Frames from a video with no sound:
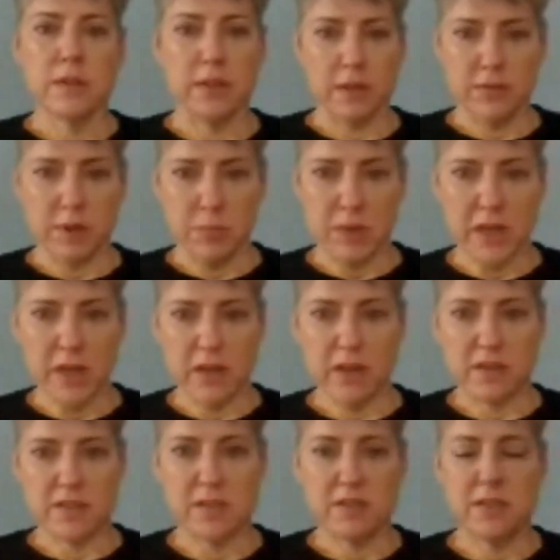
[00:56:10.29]
to living
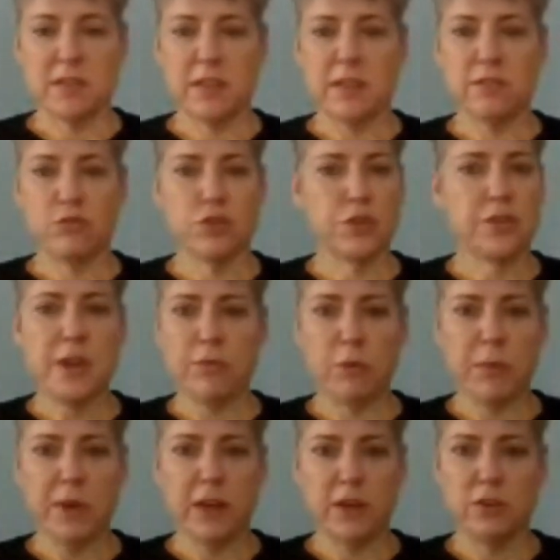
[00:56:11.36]
beings that should
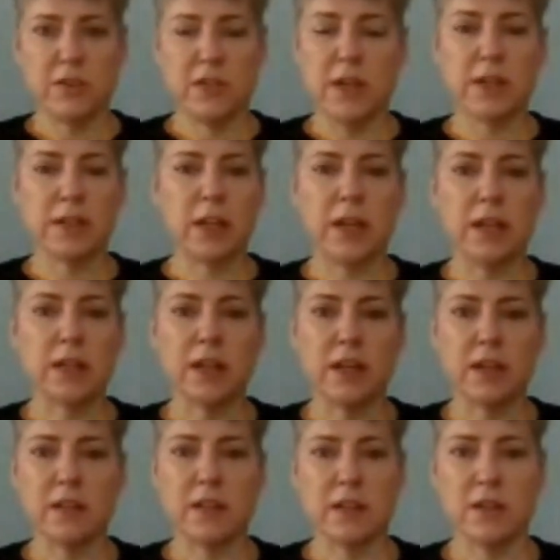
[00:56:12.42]
never be undertaken lightly.